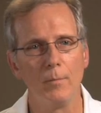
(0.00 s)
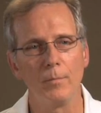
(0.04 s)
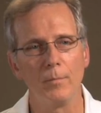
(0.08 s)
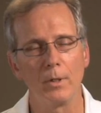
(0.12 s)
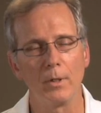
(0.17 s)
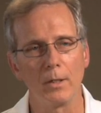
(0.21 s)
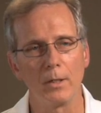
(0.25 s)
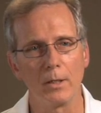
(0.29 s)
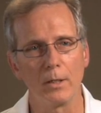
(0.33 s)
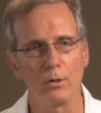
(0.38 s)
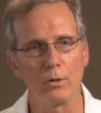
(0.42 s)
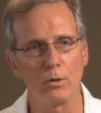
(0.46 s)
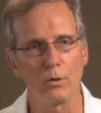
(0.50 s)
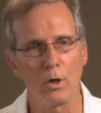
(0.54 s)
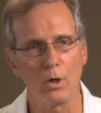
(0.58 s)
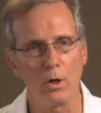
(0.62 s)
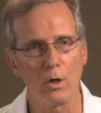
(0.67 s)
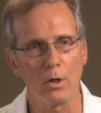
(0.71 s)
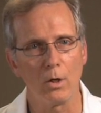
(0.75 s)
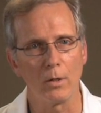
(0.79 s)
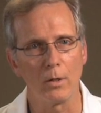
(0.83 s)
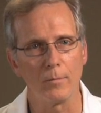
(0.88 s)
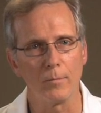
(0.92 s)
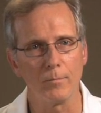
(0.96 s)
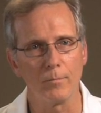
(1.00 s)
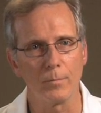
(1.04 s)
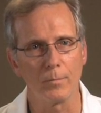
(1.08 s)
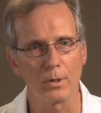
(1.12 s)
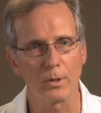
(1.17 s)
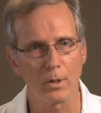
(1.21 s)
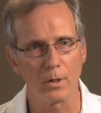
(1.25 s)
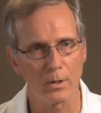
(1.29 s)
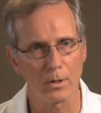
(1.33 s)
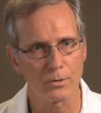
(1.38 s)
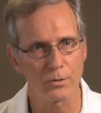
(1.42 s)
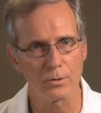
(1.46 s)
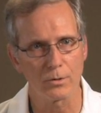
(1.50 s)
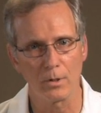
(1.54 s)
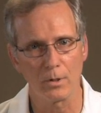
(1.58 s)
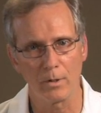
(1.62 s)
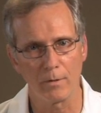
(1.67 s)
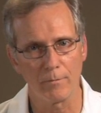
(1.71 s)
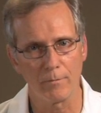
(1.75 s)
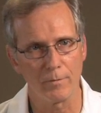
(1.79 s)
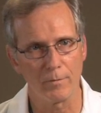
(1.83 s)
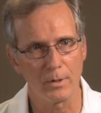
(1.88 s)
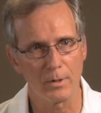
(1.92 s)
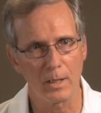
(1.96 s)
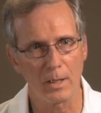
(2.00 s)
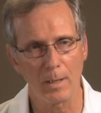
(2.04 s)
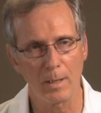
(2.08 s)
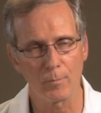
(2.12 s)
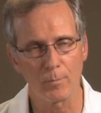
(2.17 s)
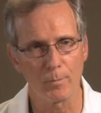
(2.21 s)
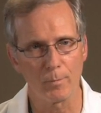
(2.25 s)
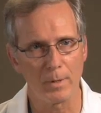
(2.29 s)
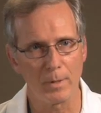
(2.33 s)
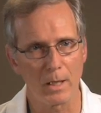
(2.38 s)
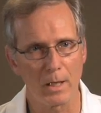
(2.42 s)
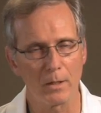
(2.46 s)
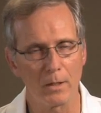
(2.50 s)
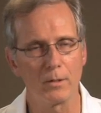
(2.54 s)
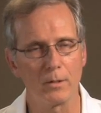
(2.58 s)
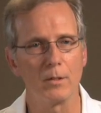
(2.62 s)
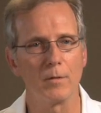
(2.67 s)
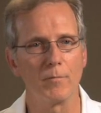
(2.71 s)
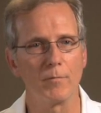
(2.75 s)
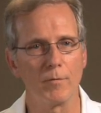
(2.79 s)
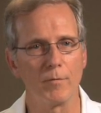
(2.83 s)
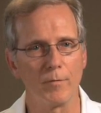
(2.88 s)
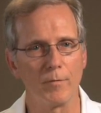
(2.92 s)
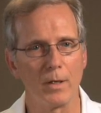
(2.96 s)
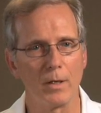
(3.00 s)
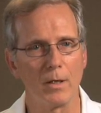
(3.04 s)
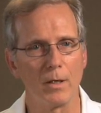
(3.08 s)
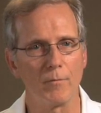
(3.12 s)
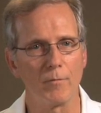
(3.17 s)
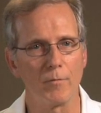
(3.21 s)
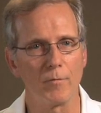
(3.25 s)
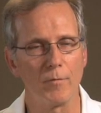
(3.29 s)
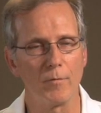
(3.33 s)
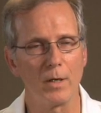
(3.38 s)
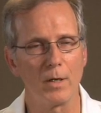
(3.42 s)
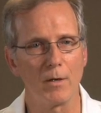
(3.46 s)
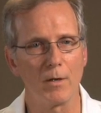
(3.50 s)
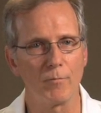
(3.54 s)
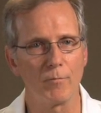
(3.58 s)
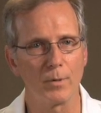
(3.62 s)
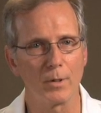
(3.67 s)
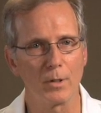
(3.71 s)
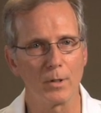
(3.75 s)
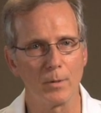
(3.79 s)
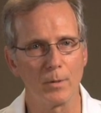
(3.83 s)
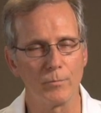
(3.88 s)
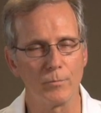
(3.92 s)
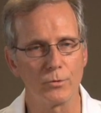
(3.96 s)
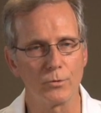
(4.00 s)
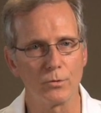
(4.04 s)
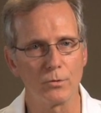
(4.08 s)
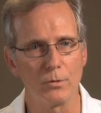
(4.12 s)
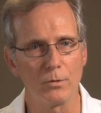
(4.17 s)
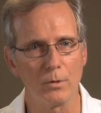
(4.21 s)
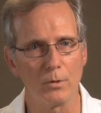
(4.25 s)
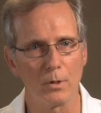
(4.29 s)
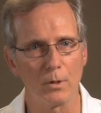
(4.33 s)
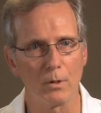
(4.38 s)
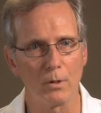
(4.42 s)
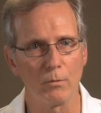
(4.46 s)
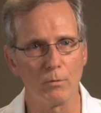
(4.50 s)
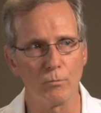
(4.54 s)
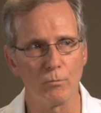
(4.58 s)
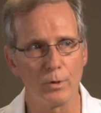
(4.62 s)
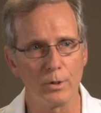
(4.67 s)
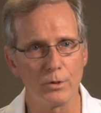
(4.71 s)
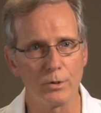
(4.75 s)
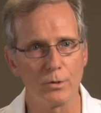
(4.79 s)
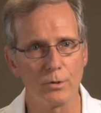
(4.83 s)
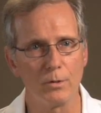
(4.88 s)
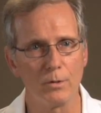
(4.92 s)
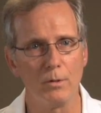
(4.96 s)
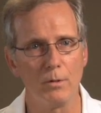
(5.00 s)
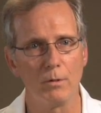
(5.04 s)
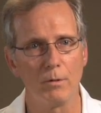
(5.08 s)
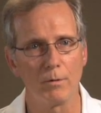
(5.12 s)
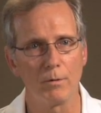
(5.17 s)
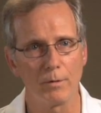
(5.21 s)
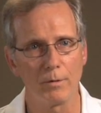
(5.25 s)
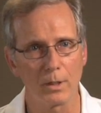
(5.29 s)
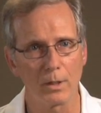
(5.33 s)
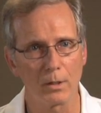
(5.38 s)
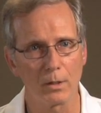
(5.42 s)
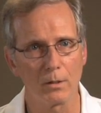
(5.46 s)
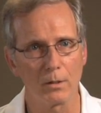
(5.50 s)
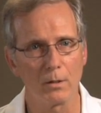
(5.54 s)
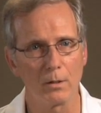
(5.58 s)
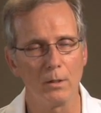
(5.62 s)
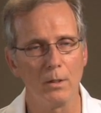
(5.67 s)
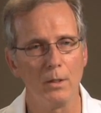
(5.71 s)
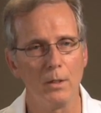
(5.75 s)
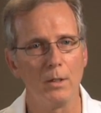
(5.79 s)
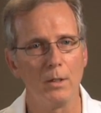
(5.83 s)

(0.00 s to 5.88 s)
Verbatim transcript: but later on, because of the abnormality of the valve, the valve becomes rigid, thickened,